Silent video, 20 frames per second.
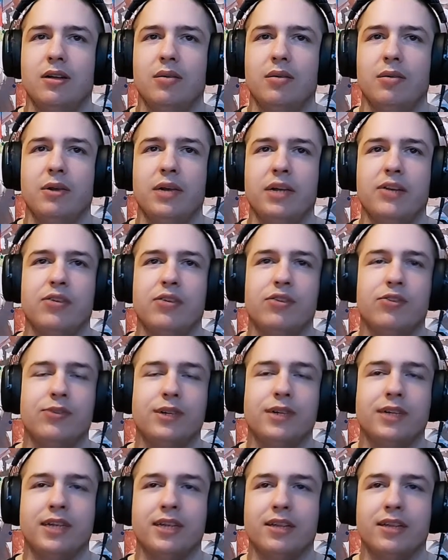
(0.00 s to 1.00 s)
Maybe like the
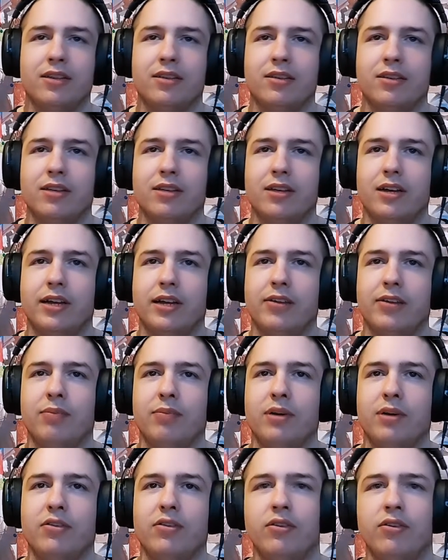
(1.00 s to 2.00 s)
cricket. I like the
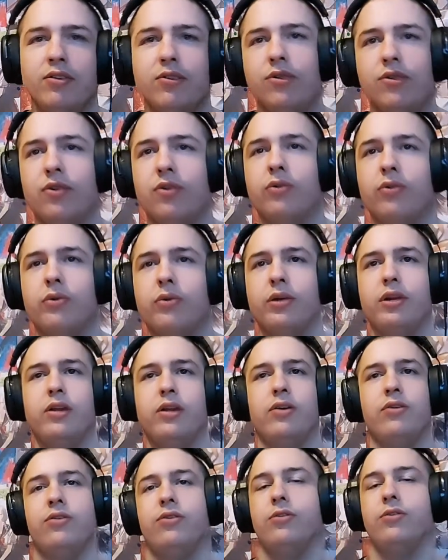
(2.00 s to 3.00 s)
part he loves to cuddle and lay
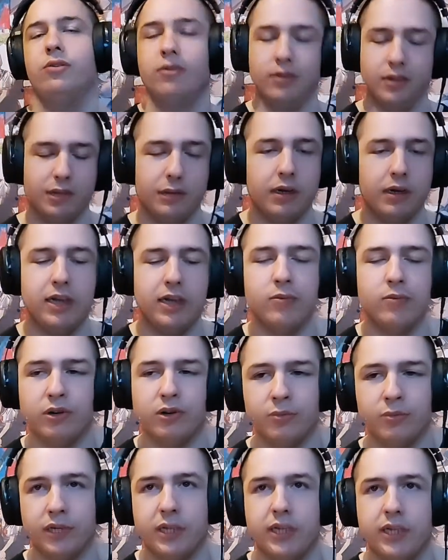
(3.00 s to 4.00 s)
on you. Like one
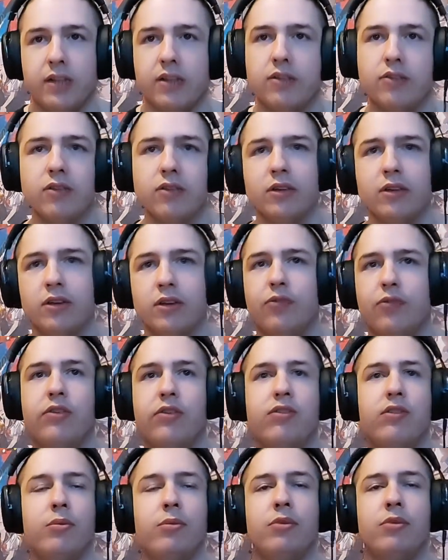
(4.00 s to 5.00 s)
of my cats literally
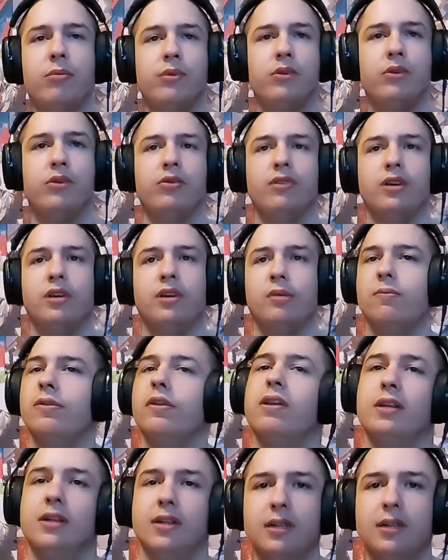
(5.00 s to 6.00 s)
sleeps on me all the time.
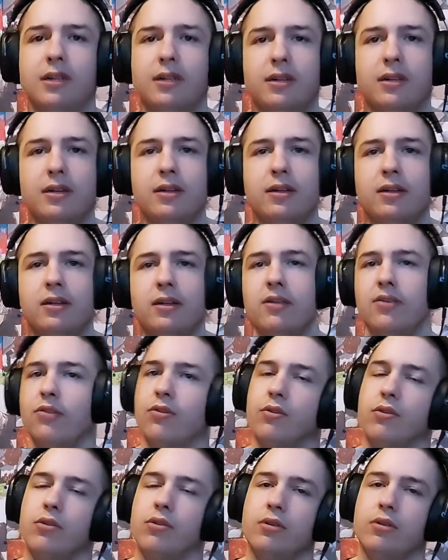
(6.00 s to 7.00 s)

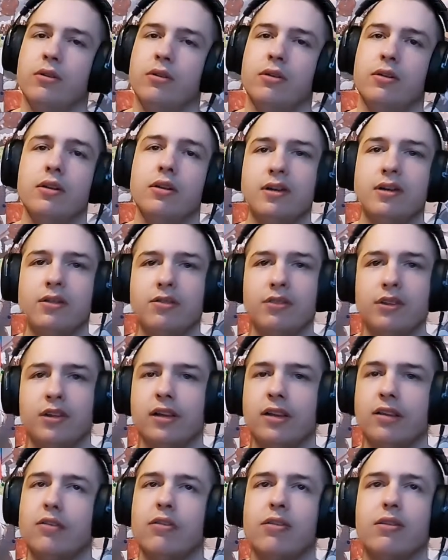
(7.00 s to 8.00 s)
So I'd say
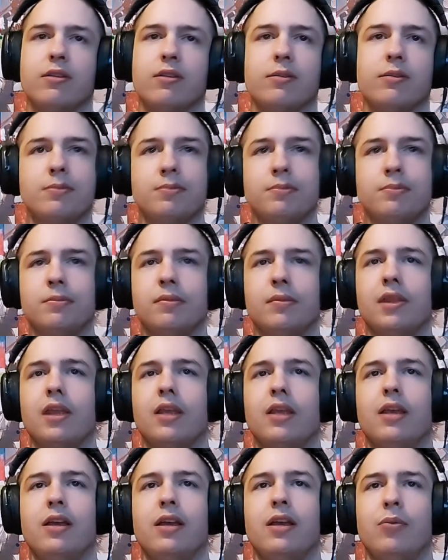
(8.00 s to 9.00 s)
that.
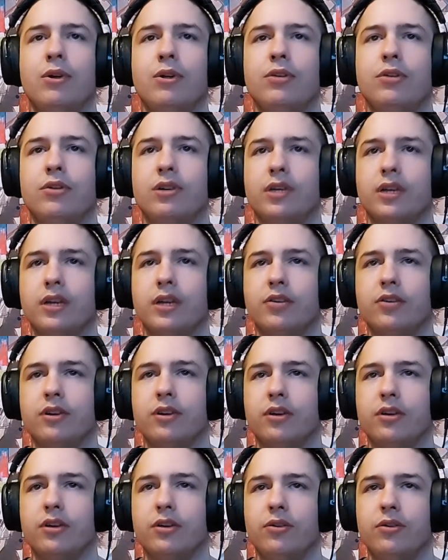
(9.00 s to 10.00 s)
What color character
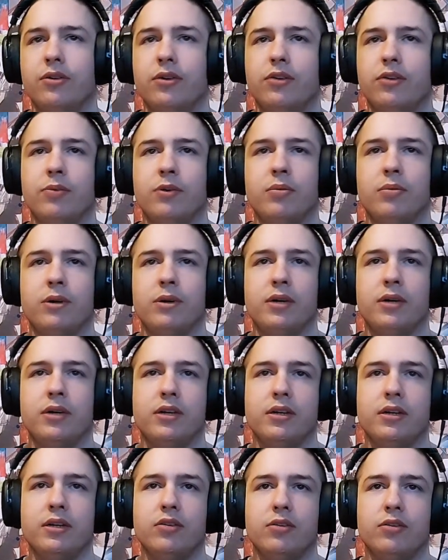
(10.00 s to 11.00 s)
are you? Inspired by
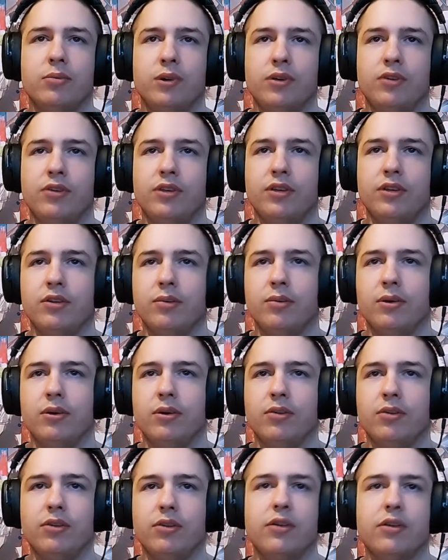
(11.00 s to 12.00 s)
Cowboy Tinkerbell
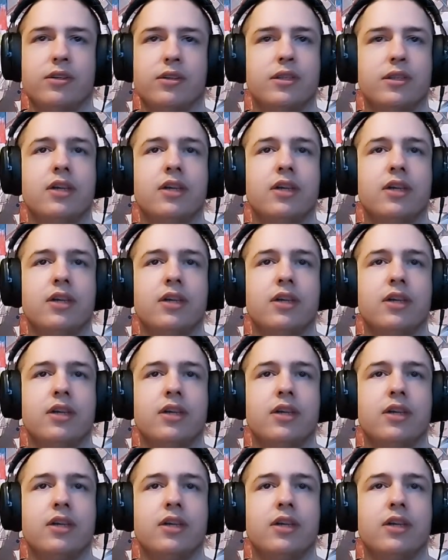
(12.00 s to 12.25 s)
on TikTok.